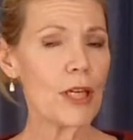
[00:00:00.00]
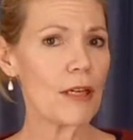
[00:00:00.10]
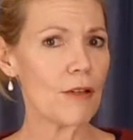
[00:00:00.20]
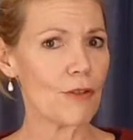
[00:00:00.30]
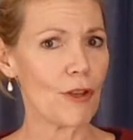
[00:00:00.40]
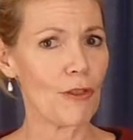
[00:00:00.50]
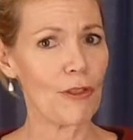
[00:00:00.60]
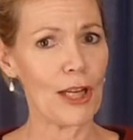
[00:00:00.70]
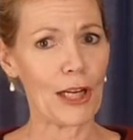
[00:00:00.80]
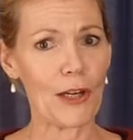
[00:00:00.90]
He has a
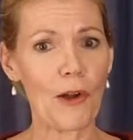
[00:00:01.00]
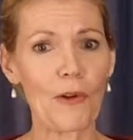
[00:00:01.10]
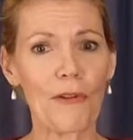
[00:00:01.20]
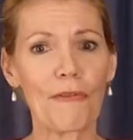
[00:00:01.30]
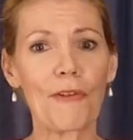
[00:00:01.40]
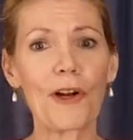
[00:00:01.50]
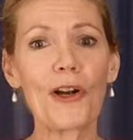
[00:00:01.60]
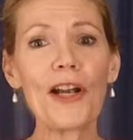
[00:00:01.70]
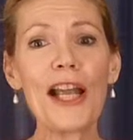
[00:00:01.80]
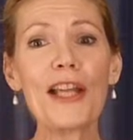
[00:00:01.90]
thick coat of
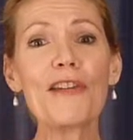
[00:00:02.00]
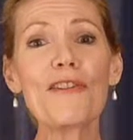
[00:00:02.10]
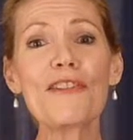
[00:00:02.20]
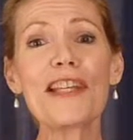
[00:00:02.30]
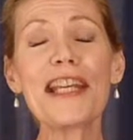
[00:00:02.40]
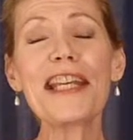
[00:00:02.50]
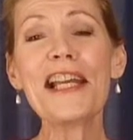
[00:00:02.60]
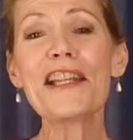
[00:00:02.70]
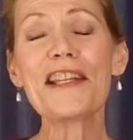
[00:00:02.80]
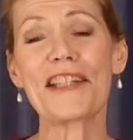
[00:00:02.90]
fur. You
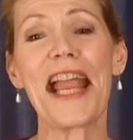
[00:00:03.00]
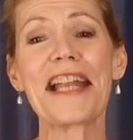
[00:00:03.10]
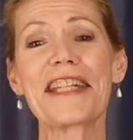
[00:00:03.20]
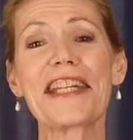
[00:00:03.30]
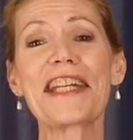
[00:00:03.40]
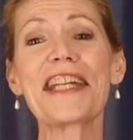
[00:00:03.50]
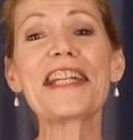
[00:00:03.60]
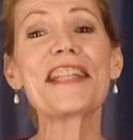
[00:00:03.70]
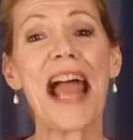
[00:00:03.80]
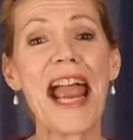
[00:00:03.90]
see, this candidate
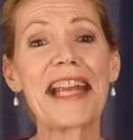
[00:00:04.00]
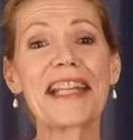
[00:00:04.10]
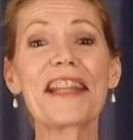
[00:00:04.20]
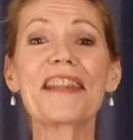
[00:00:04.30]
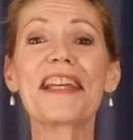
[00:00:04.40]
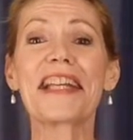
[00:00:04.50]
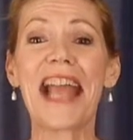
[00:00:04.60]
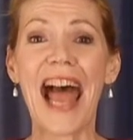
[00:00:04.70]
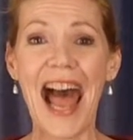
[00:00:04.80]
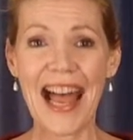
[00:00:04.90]
is Hank the
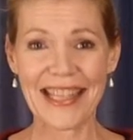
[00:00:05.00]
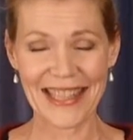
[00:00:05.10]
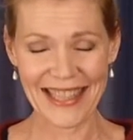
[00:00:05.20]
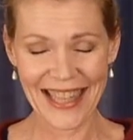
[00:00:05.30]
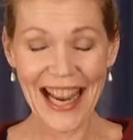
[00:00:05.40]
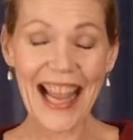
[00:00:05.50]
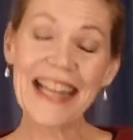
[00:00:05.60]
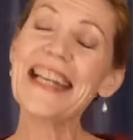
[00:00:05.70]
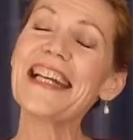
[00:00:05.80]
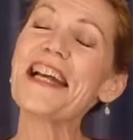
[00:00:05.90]
Cat,
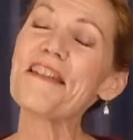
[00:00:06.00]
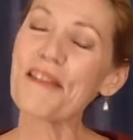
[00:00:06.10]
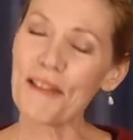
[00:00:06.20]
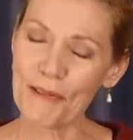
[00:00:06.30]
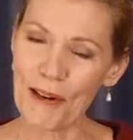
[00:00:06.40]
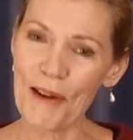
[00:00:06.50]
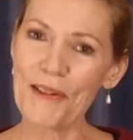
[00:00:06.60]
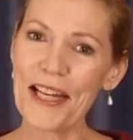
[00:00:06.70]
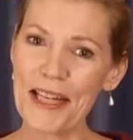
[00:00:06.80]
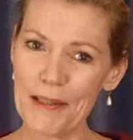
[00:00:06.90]
and he has
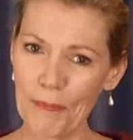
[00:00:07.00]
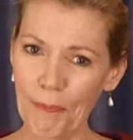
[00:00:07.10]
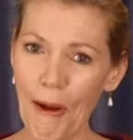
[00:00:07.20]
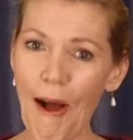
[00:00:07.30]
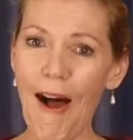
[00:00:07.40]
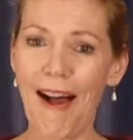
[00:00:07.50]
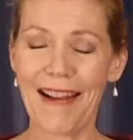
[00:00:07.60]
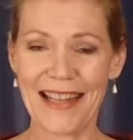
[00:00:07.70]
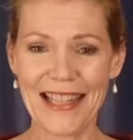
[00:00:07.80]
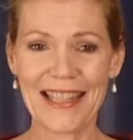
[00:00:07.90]
thrown his
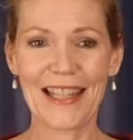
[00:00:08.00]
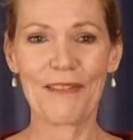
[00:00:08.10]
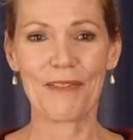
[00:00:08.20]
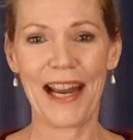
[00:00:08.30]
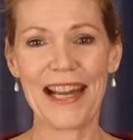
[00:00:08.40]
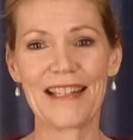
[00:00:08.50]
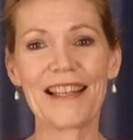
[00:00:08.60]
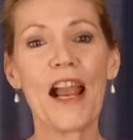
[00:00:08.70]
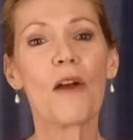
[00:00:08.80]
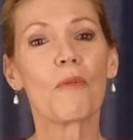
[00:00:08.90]
paw into the
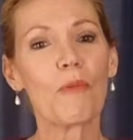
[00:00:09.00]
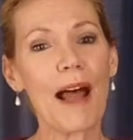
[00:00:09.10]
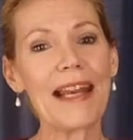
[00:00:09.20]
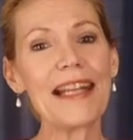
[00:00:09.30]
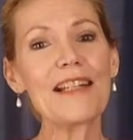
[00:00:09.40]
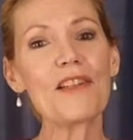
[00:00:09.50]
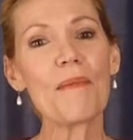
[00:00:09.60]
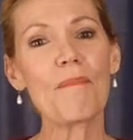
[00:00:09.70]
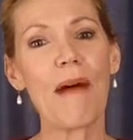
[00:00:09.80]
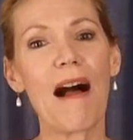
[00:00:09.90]
race, running
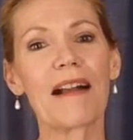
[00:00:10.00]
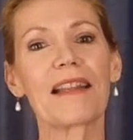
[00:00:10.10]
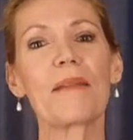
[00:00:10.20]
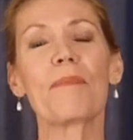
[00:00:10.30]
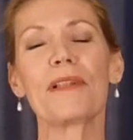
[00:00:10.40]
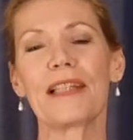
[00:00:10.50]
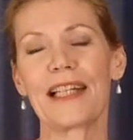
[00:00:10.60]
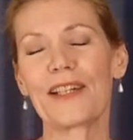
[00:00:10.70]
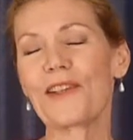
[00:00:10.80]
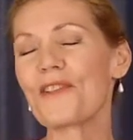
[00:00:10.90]
to mock the
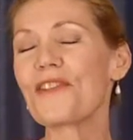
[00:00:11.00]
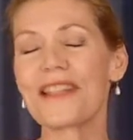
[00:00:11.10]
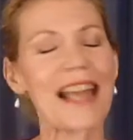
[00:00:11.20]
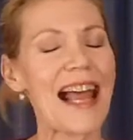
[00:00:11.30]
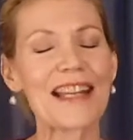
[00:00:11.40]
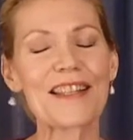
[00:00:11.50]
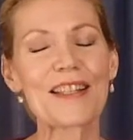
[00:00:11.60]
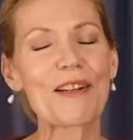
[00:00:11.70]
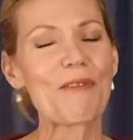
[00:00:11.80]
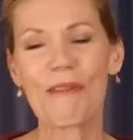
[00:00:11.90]
political
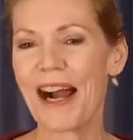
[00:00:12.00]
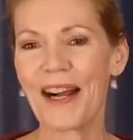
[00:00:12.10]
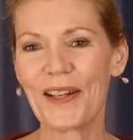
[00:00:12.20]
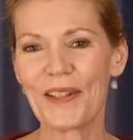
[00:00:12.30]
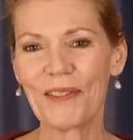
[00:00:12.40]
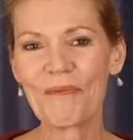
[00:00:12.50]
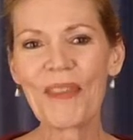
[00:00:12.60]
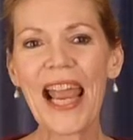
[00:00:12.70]
status quo.